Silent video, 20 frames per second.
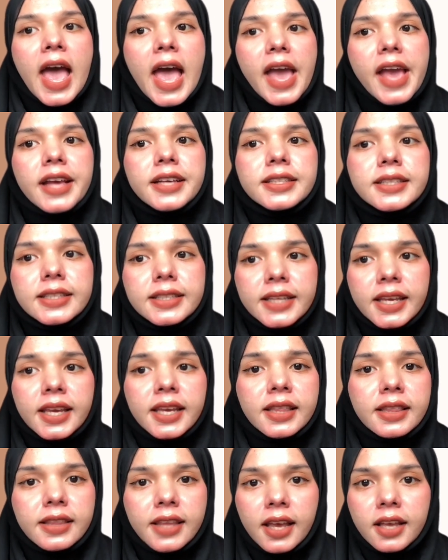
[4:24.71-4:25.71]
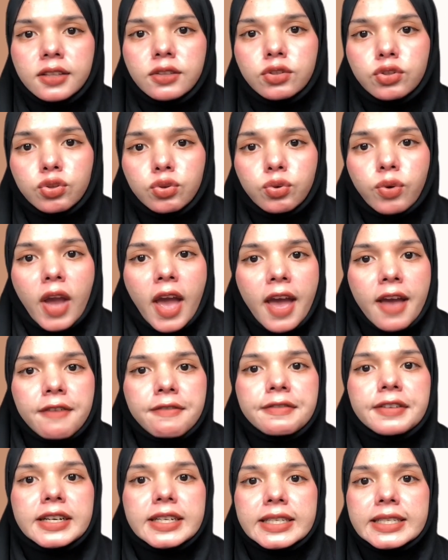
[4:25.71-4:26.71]
as they tend to have
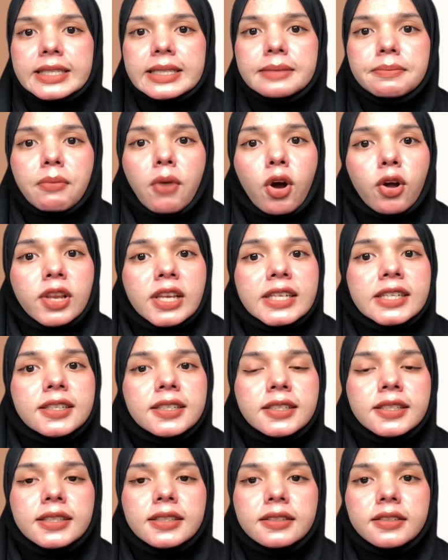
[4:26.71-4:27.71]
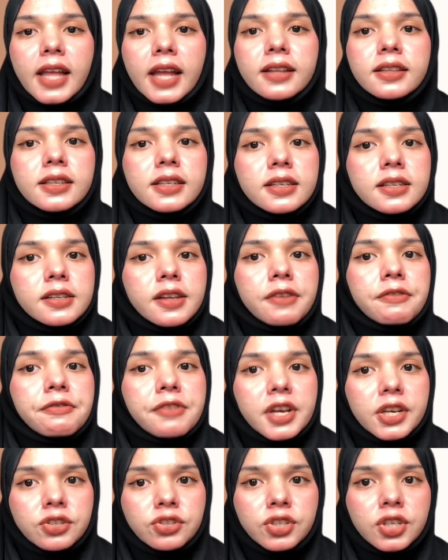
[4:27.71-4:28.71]
a smaller standard
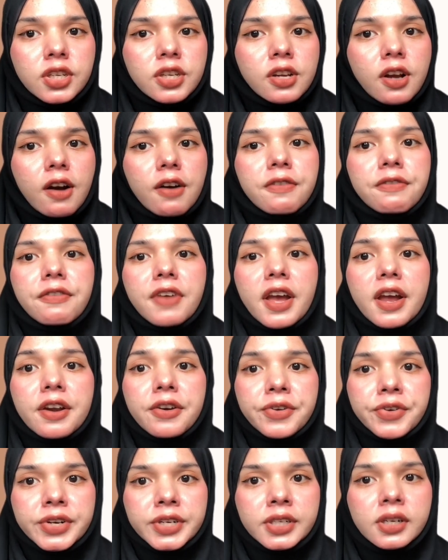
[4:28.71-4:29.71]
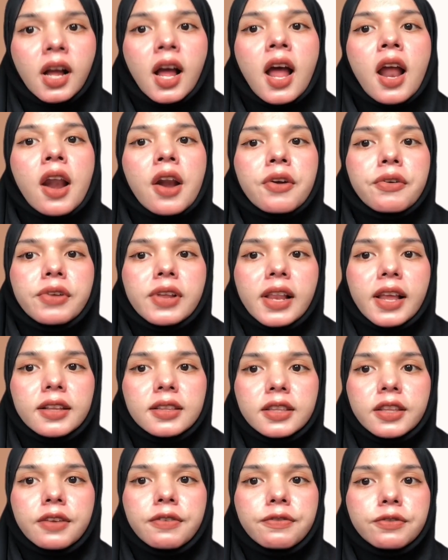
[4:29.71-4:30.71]
deviation of error
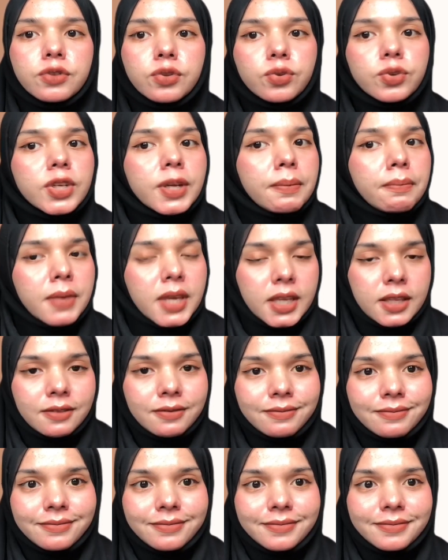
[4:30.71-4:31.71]
relative to the mean.